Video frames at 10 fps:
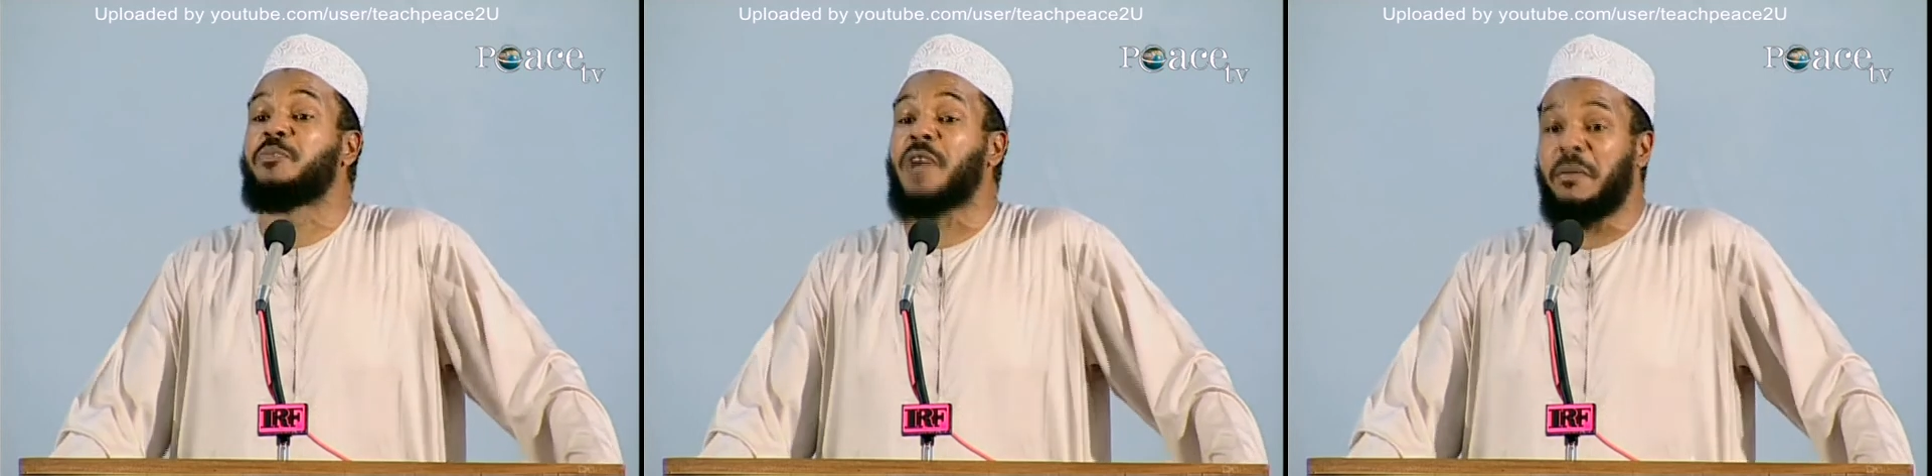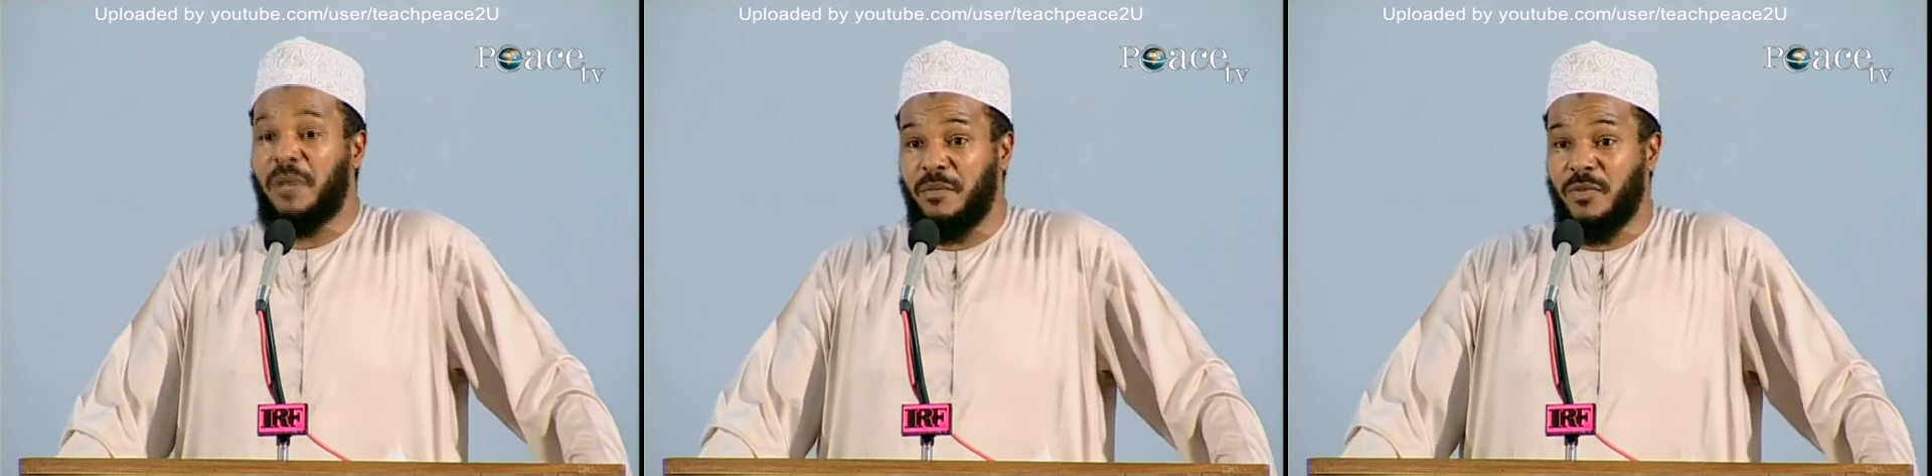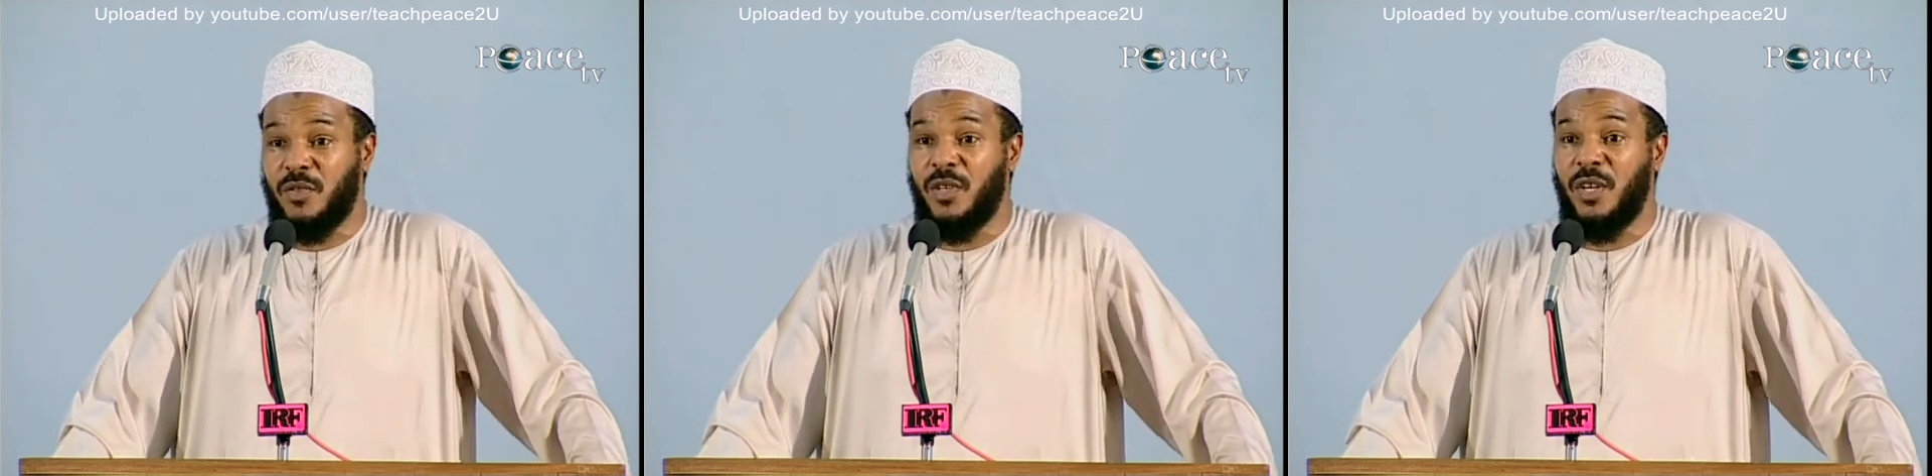
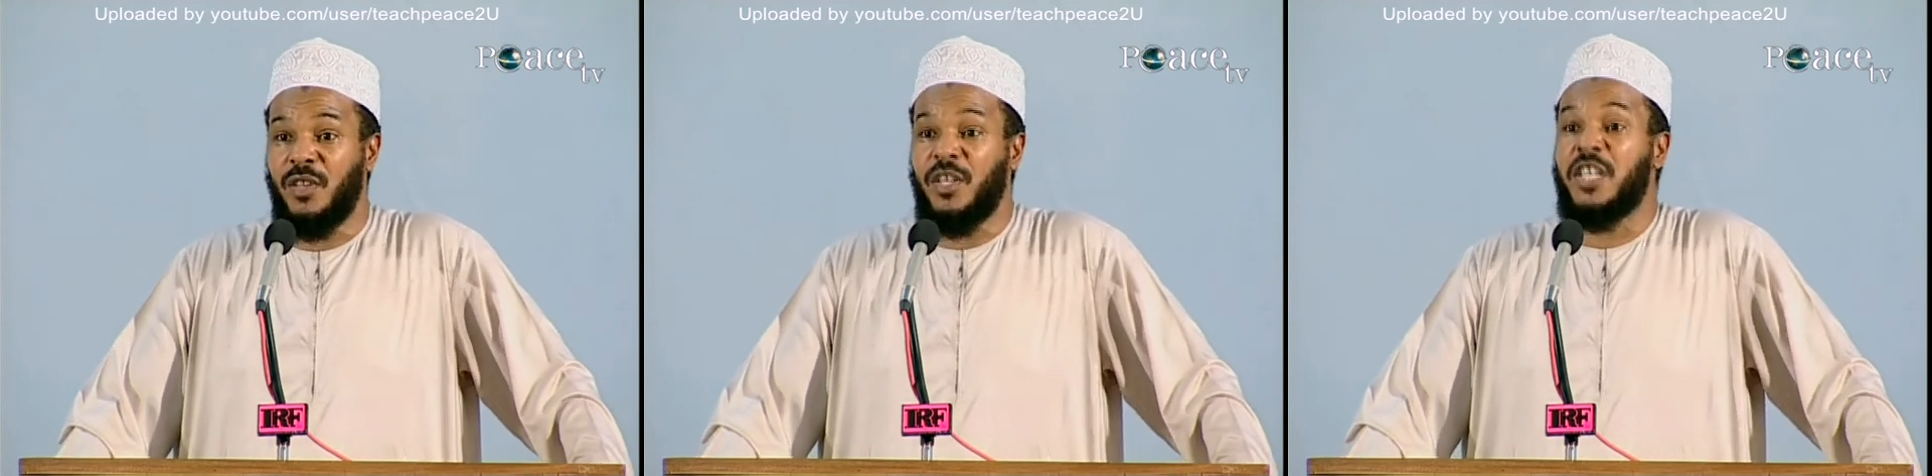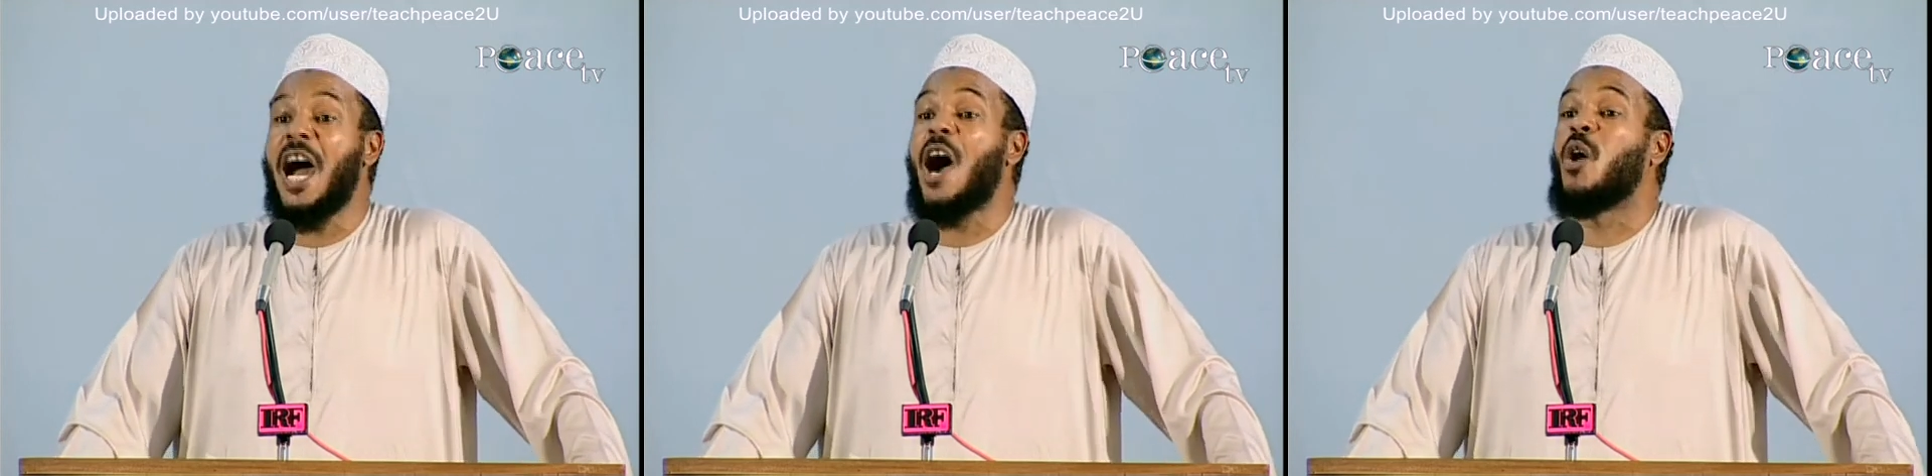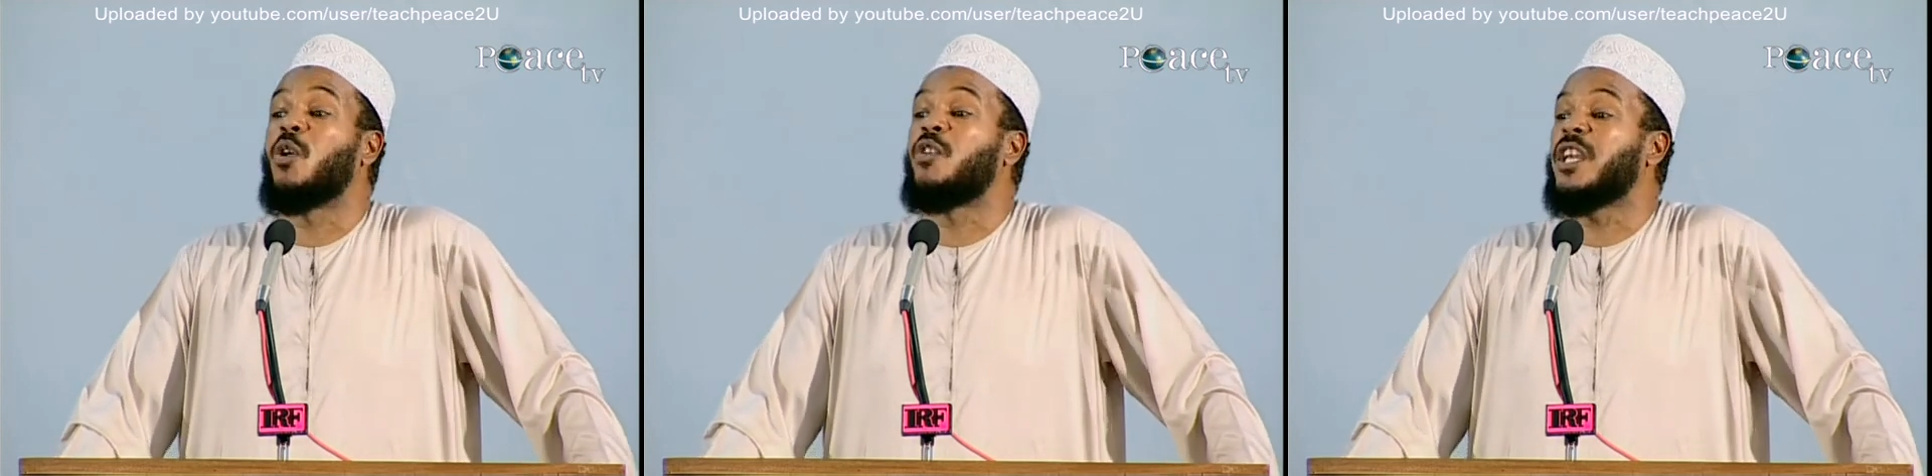problems. The
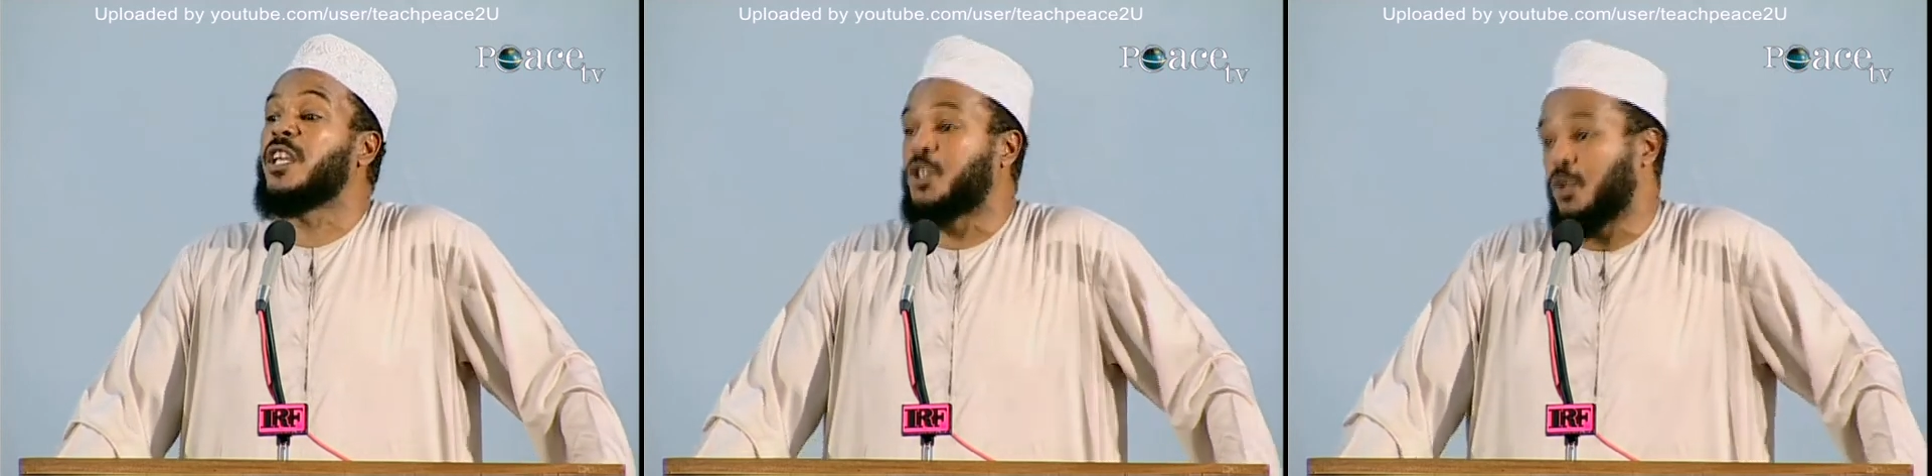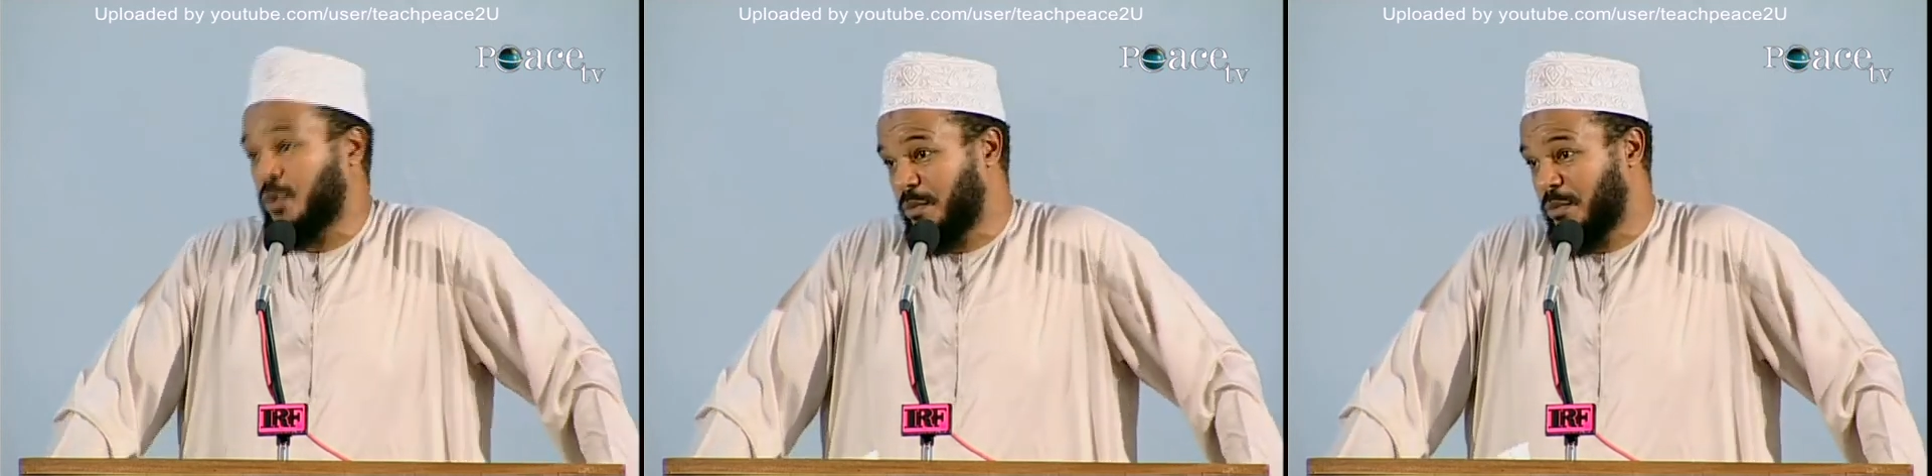dowry issue.